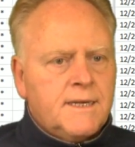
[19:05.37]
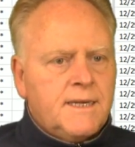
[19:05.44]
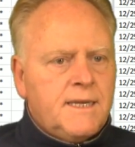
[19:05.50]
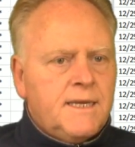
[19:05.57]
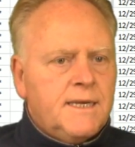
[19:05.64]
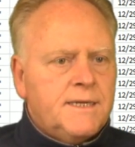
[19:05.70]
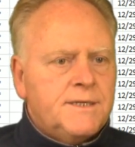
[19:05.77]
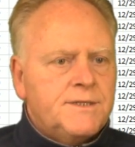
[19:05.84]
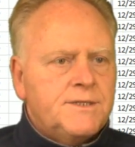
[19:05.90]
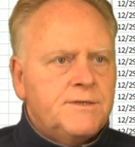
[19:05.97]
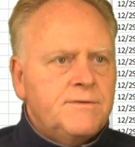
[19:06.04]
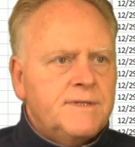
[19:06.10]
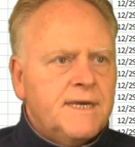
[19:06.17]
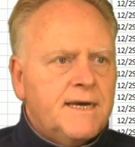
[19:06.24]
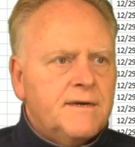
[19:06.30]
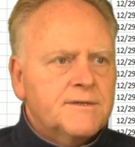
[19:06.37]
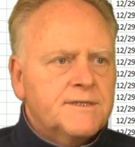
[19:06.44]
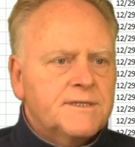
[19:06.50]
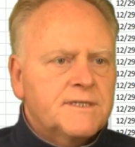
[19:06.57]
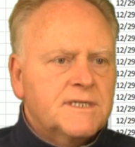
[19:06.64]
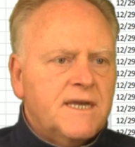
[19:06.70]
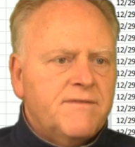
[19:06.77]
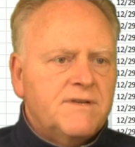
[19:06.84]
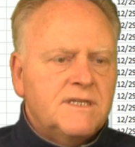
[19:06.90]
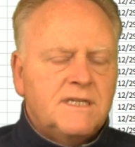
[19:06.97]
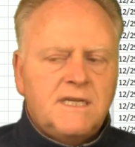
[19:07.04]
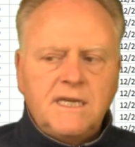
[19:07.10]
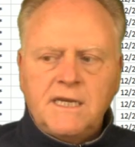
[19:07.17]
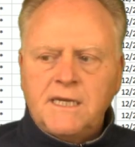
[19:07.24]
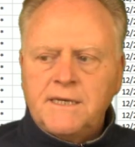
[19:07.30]
in
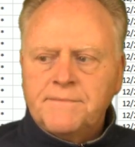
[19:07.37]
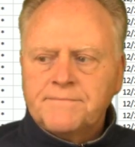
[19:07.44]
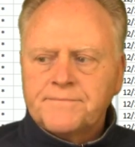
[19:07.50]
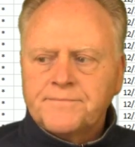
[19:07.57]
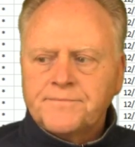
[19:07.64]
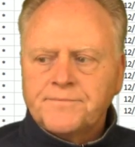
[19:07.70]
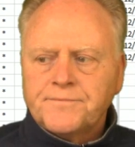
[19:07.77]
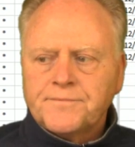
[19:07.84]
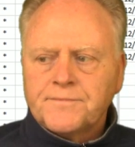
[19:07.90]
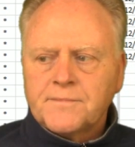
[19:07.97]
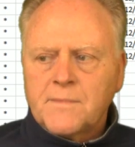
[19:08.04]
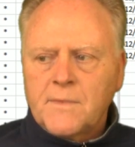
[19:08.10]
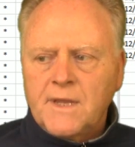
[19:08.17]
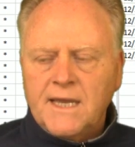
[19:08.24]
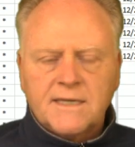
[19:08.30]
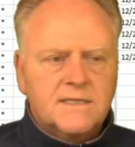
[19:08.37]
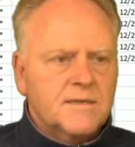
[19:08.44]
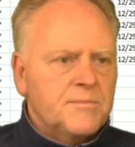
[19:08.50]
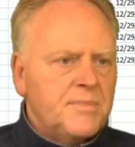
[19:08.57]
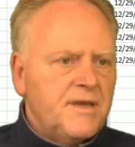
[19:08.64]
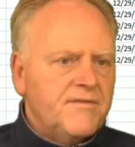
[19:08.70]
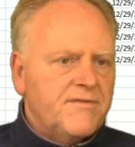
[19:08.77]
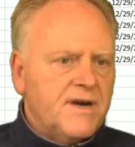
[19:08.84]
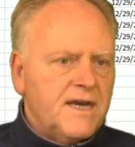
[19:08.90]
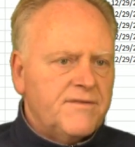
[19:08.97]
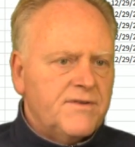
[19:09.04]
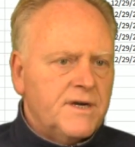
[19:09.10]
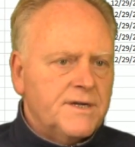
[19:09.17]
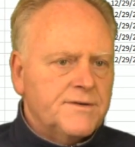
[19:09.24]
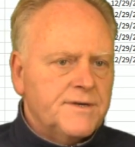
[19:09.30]
2017, the S&P
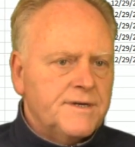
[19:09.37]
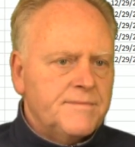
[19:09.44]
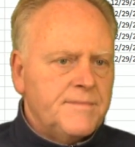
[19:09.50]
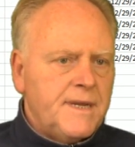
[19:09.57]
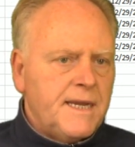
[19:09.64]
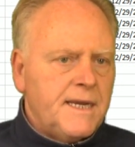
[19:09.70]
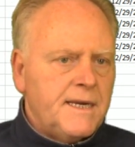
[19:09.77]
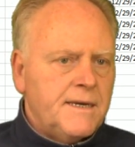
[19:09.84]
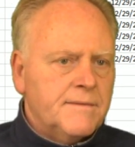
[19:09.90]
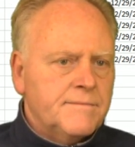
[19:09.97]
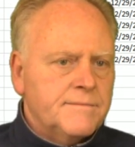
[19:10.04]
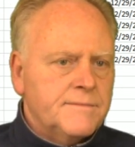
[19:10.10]
500 made,